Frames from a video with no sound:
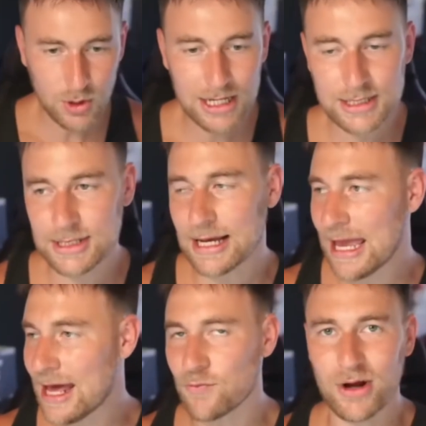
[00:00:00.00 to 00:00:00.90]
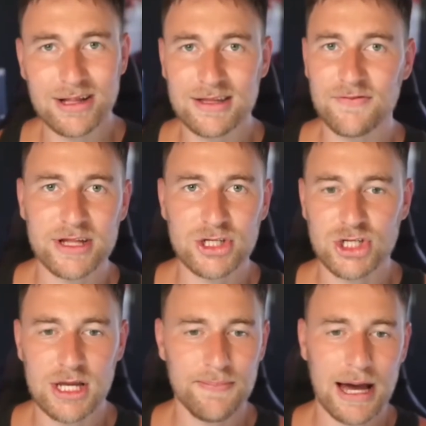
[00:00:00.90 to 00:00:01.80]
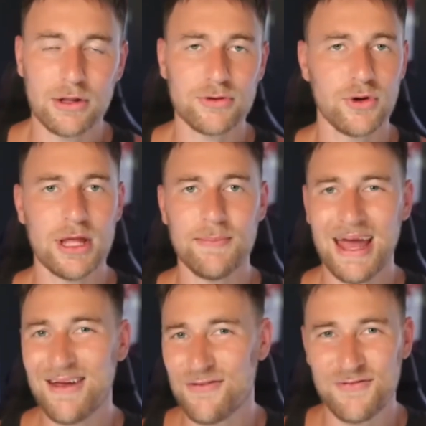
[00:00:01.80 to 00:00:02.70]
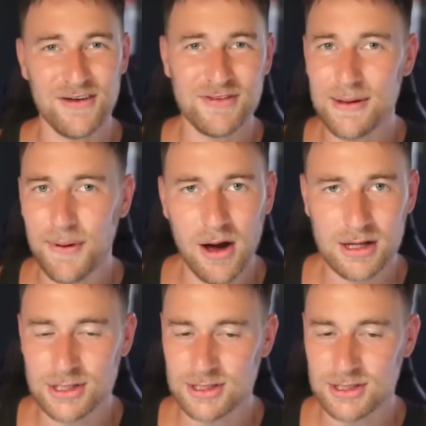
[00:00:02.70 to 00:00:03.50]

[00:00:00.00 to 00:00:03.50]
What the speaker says: is, again, relatively cheap. I looked on eBay, 50 bucks.